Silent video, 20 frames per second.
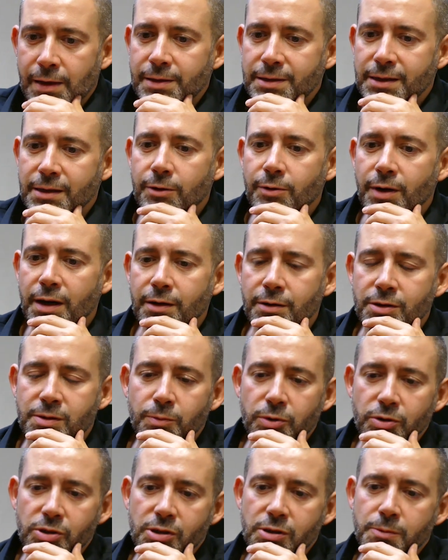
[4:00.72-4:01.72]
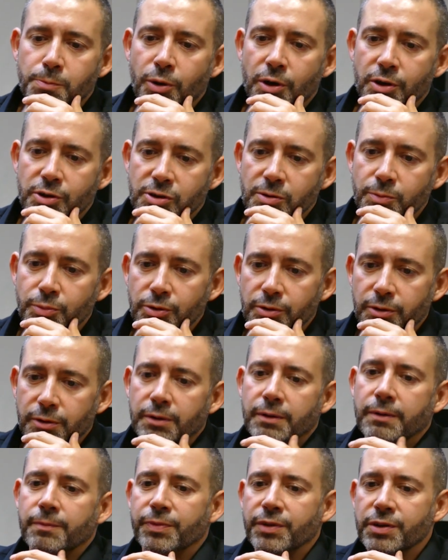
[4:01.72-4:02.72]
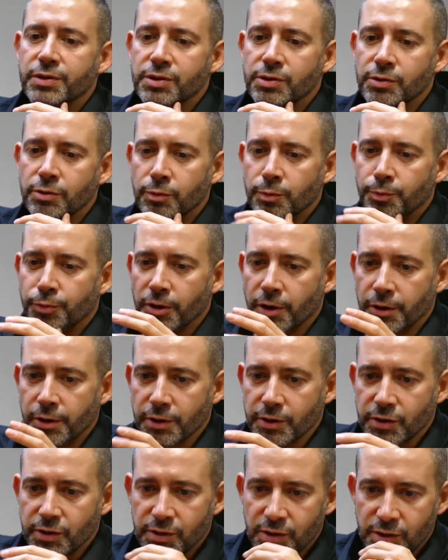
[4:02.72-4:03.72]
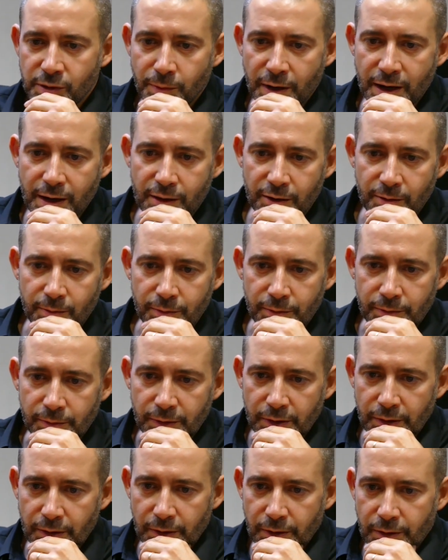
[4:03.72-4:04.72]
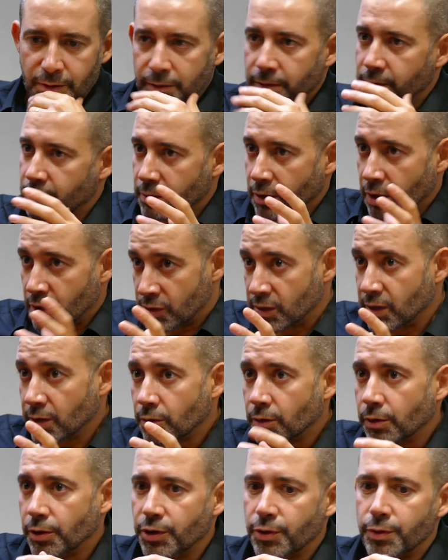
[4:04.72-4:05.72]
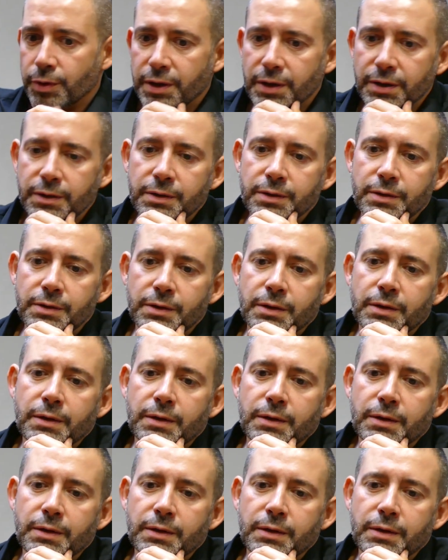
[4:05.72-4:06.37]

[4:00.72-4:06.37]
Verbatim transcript: integrate as much as possible the two products to make them a single unit.